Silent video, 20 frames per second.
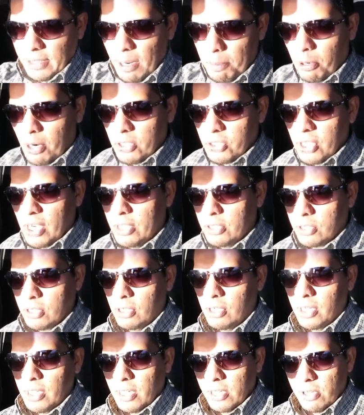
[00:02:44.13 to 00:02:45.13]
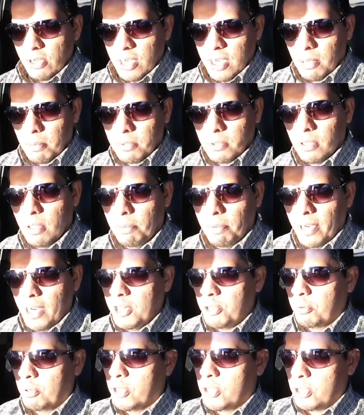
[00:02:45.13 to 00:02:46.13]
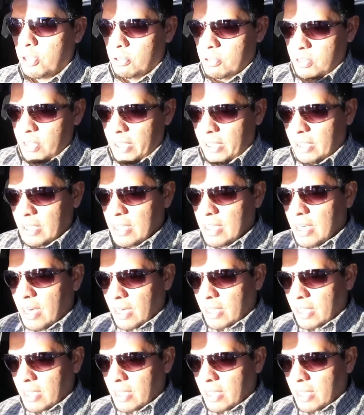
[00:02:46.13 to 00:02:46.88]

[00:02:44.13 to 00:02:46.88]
and I press enter, and then you come to the page where it shows like